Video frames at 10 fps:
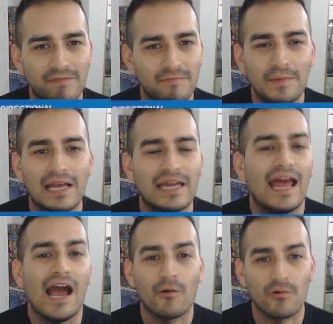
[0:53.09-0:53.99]
maybe like
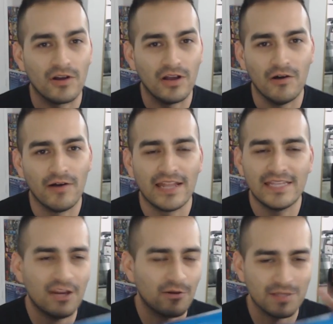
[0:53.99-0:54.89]
an hour ago. I had to
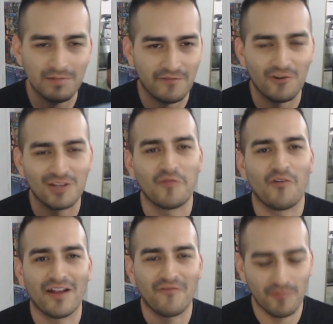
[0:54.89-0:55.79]
take care of something first
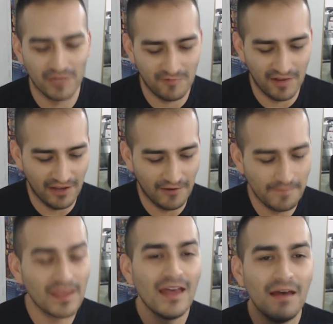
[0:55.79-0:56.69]
before I could film this
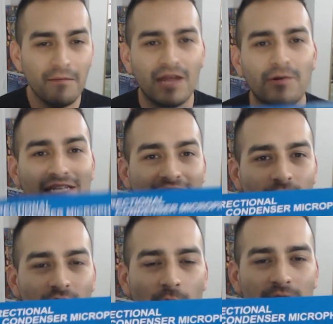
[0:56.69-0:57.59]
video. But anyways, let's
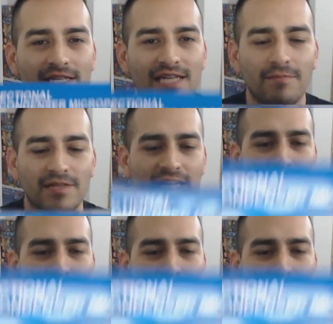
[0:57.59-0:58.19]
go and open this up.